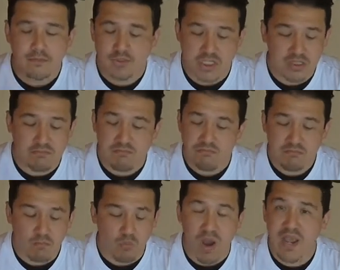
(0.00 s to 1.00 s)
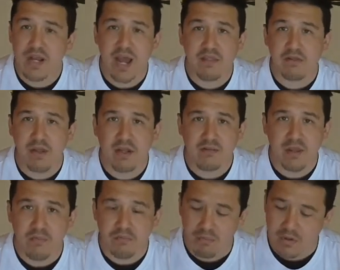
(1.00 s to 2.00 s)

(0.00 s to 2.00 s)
cheap white athletic tape.